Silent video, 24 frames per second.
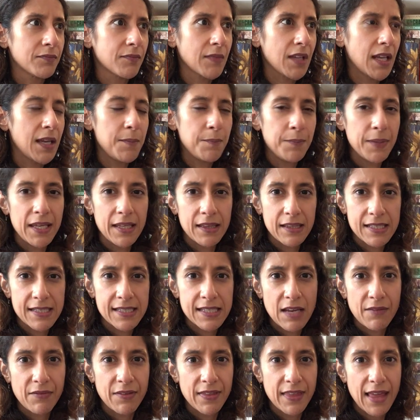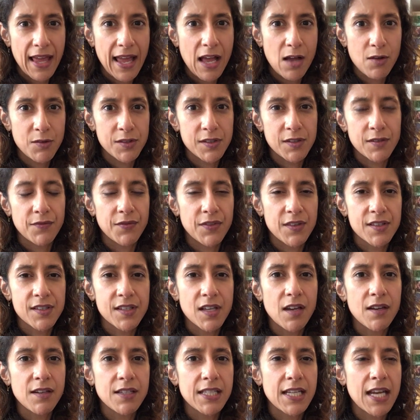it being the 7th house of the
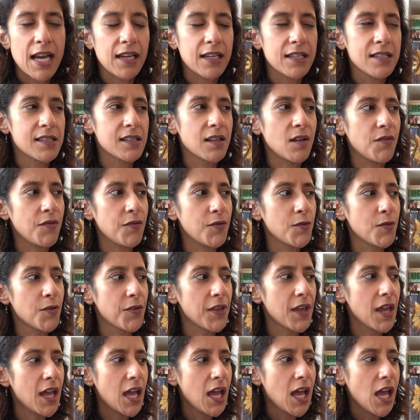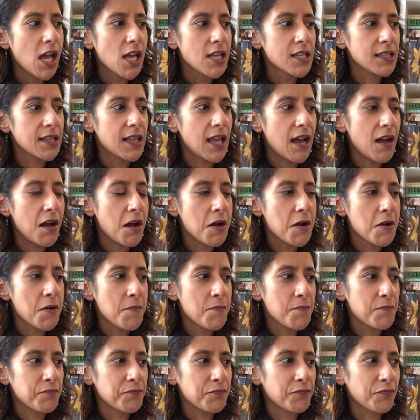zodiac and so forth. That
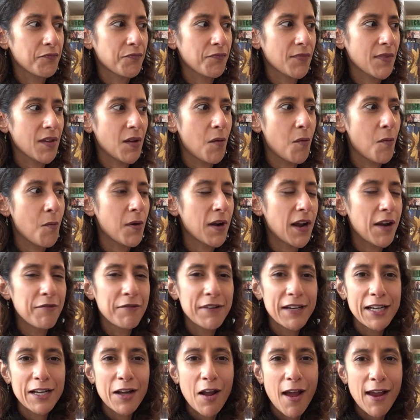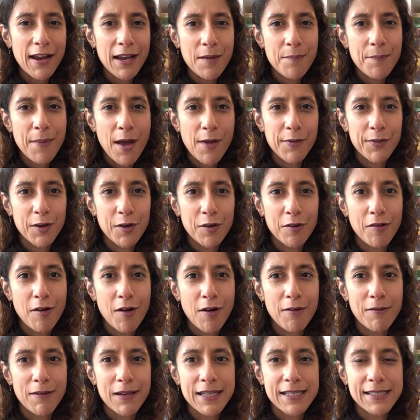what I really like about the
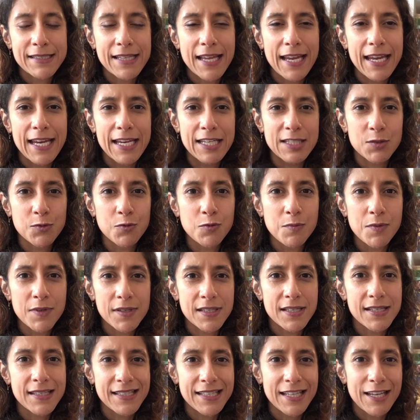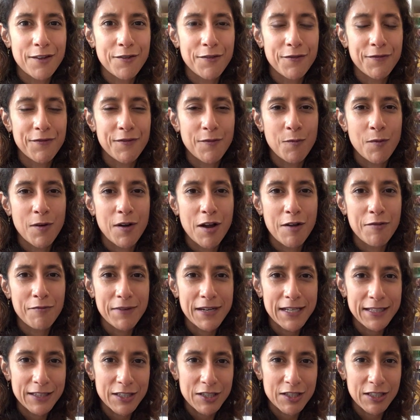Crow is that it's almost as if when I
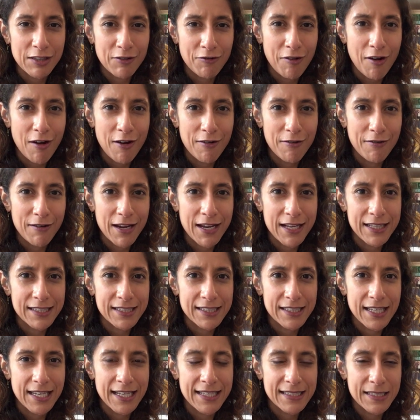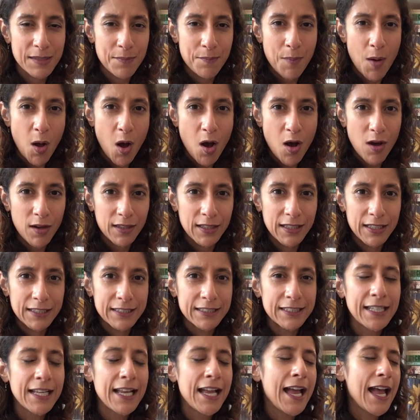read the Crow, it's a partner,
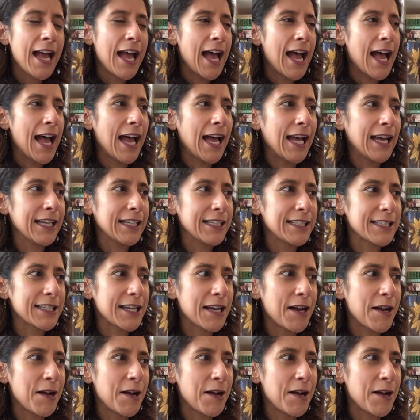and